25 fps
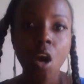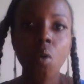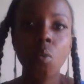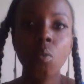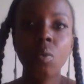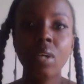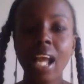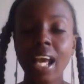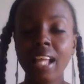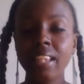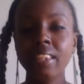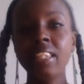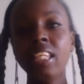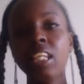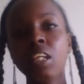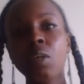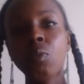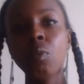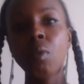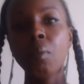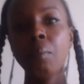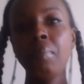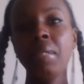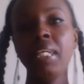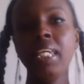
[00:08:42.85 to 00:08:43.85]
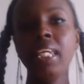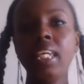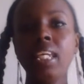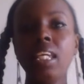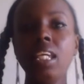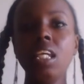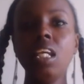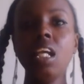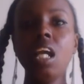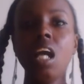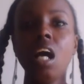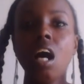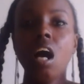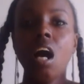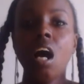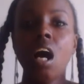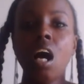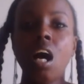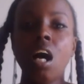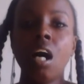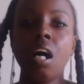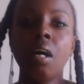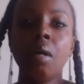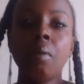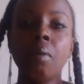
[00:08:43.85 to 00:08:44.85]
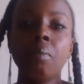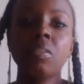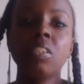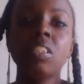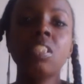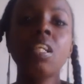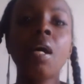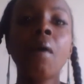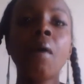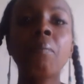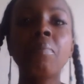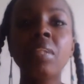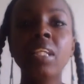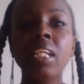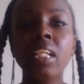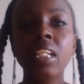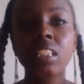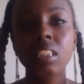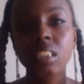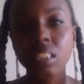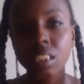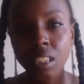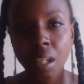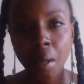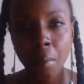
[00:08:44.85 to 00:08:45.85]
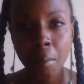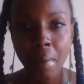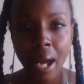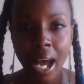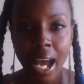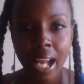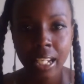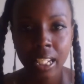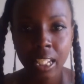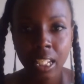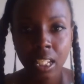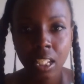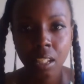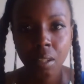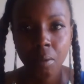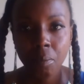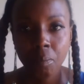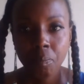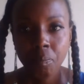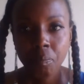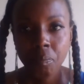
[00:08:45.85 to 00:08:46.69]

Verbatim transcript: What I think would be something somebody